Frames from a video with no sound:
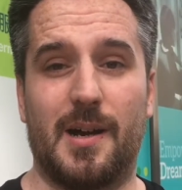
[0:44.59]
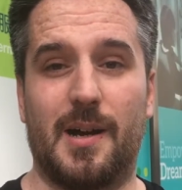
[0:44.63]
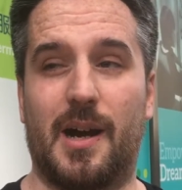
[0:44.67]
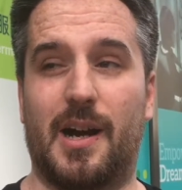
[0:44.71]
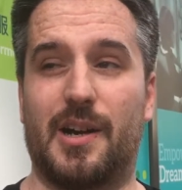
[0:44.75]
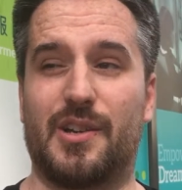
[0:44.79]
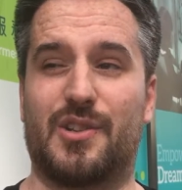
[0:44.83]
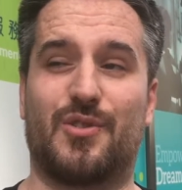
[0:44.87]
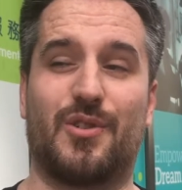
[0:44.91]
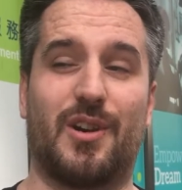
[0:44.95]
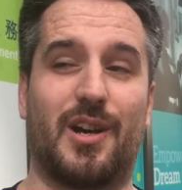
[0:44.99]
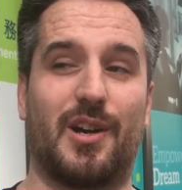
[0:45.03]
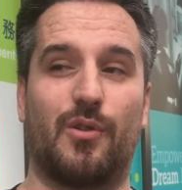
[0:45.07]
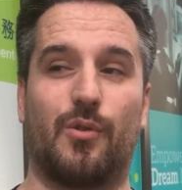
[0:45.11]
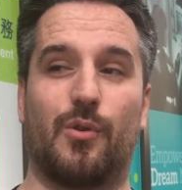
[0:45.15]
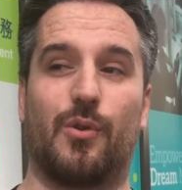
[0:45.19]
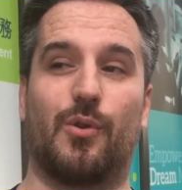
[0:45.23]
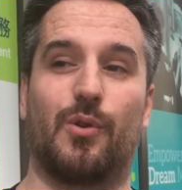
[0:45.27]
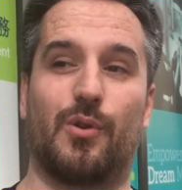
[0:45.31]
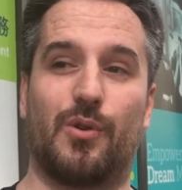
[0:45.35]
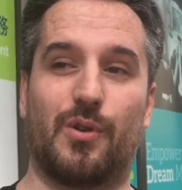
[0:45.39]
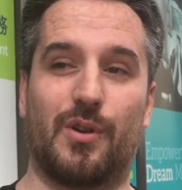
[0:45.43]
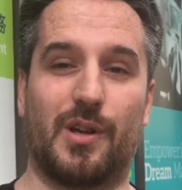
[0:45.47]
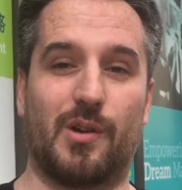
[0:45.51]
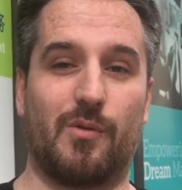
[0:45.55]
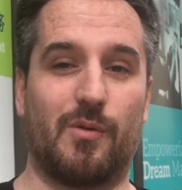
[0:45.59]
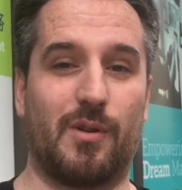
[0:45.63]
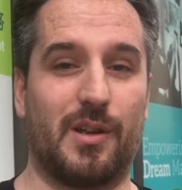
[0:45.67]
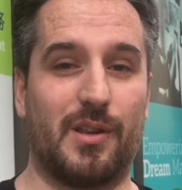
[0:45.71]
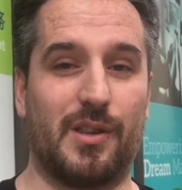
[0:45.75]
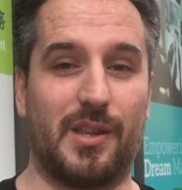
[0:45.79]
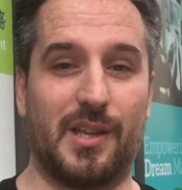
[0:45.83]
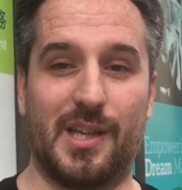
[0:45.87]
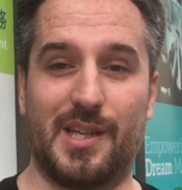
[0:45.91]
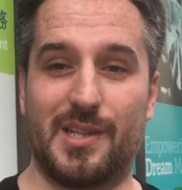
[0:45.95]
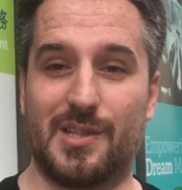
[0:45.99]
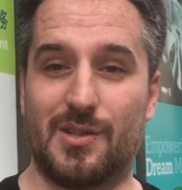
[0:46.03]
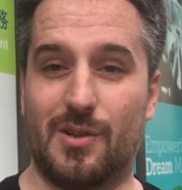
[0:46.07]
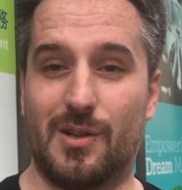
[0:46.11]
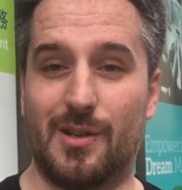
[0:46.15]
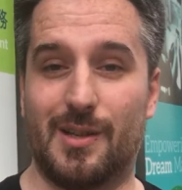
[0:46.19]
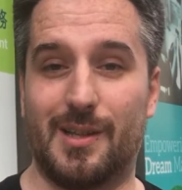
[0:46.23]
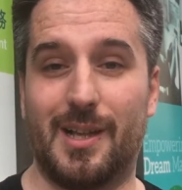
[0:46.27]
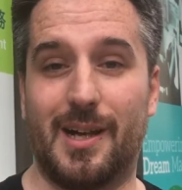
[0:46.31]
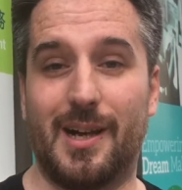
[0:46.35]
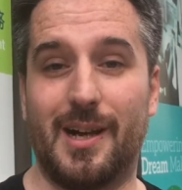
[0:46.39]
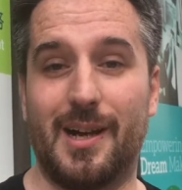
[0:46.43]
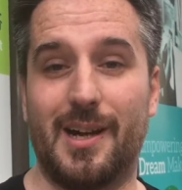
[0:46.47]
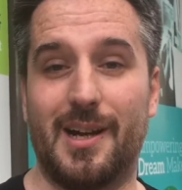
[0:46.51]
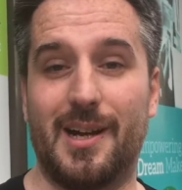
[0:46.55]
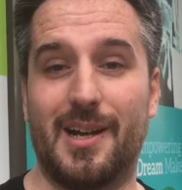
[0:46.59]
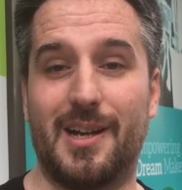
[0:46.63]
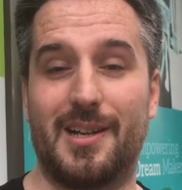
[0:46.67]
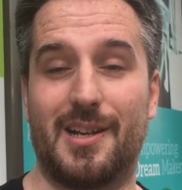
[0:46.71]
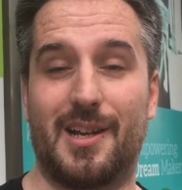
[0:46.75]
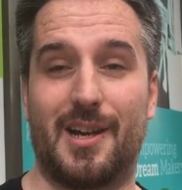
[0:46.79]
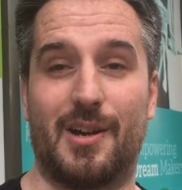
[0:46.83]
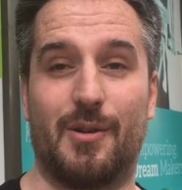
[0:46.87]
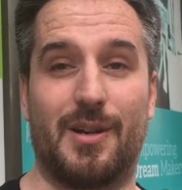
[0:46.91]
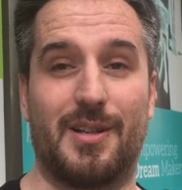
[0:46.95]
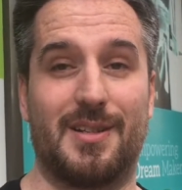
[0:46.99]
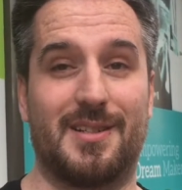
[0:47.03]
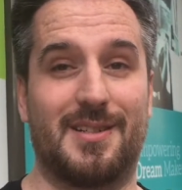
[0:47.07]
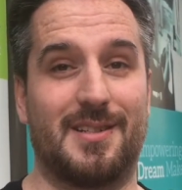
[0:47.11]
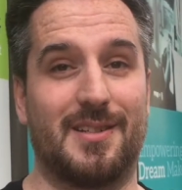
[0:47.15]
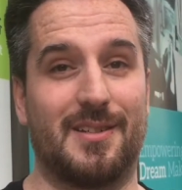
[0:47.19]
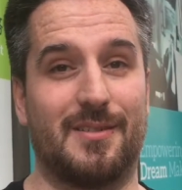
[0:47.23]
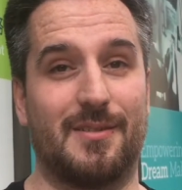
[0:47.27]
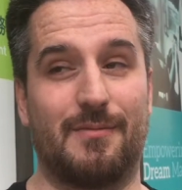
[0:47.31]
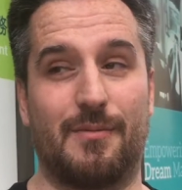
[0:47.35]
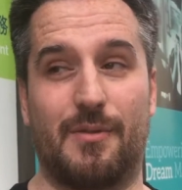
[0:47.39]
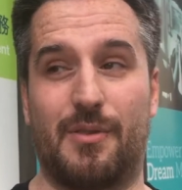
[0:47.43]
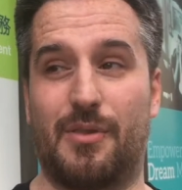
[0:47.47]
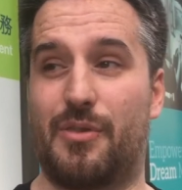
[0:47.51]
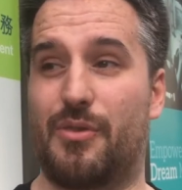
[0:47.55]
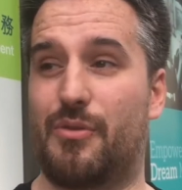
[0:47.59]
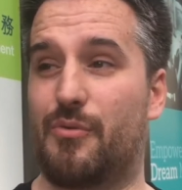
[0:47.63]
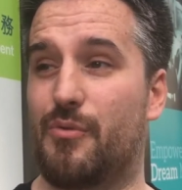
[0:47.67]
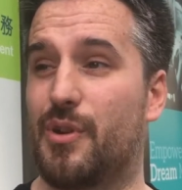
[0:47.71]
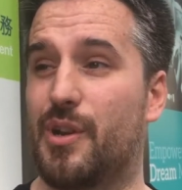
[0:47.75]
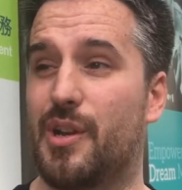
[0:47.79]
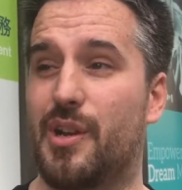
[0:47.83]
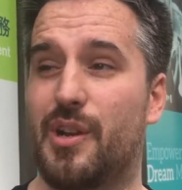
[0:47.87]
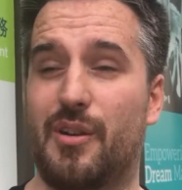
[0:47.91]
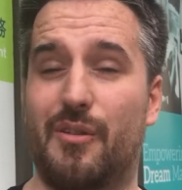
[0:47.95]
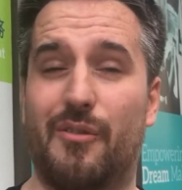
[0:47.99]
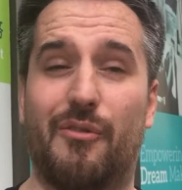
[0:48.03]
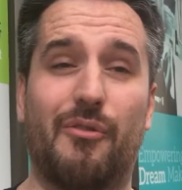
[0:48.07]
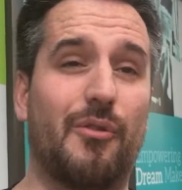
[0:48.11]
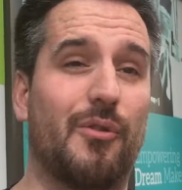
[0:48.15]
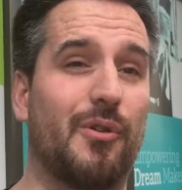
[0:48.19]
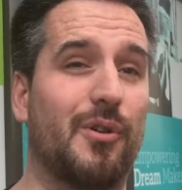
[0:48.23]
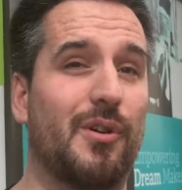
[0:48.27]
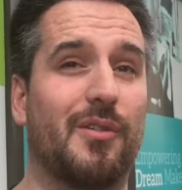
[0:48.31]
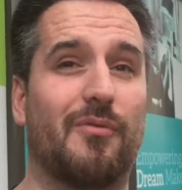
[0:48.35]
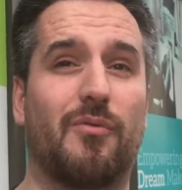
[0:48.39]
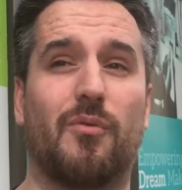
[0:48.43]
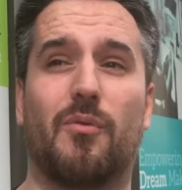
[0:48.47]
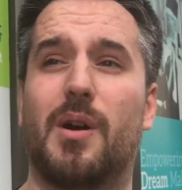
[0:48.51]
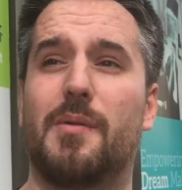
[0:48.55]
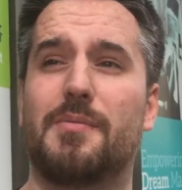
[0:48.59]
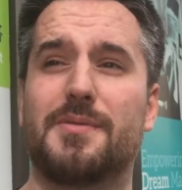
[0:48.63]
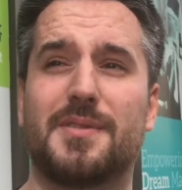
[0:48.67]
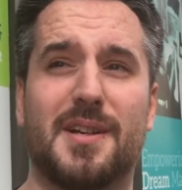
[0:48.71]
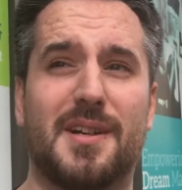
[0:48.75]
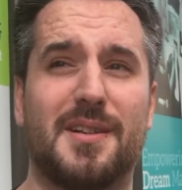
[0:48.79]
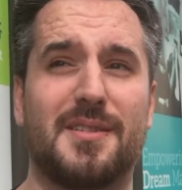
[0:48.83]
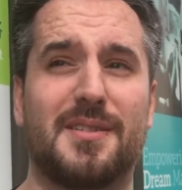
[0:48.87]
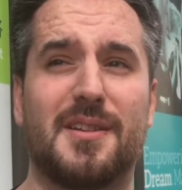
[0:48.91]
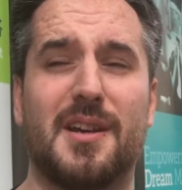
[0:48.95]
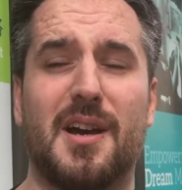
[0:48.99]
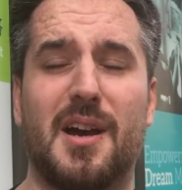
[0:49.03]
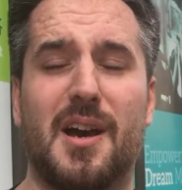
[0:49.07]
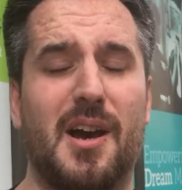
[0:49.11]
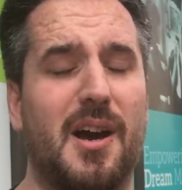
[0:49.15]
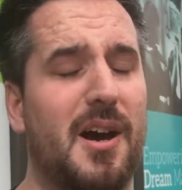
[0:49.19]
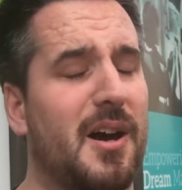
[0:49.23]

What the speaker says: I tried ordering one of these online, I went to 3 or 4 different websites,